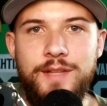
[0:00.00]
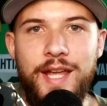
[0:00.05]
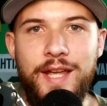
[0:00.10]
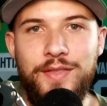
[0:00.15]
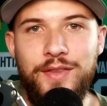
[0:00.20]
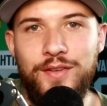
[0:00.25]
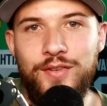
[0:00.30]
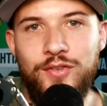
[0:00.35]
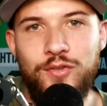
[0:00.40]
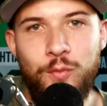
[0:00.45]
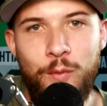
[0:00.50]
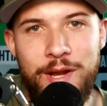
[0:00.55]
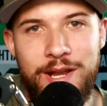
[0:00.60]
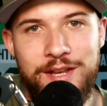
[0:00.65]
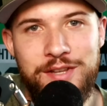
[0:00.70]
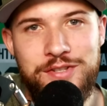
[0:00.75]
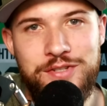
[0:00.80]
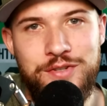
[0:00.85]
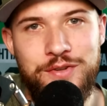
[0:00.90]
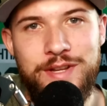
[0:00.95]
Get the
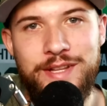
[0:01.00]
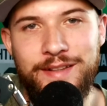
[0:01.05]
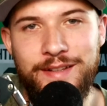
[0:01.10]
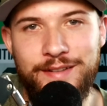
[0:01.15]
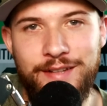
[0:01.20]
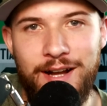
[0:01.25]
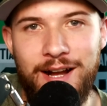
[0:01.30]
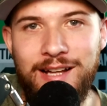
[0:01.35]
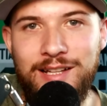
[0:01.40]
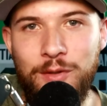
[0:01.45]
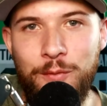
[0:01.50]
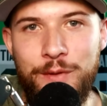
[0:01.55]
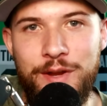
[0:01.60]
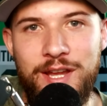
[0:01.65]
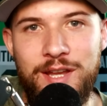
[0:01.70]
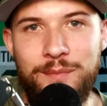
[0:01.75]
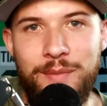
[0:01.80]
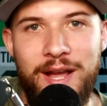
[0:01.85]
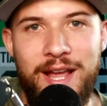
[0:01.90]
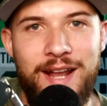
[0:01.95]
sweetest treat this
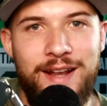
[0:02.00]
Halloween by